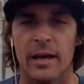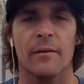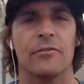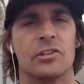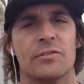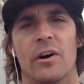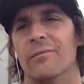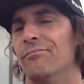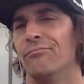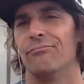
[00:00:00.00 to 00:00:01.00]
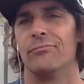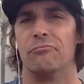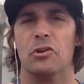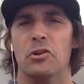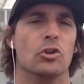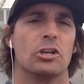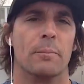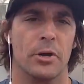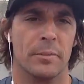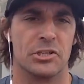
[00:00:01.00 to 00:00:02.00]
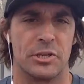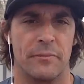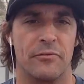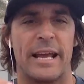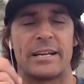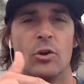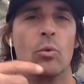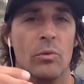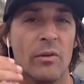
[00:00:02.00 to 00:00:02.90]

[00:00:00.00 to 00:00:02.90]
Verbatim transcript: First of all, go look up pyramid scheme if you're actually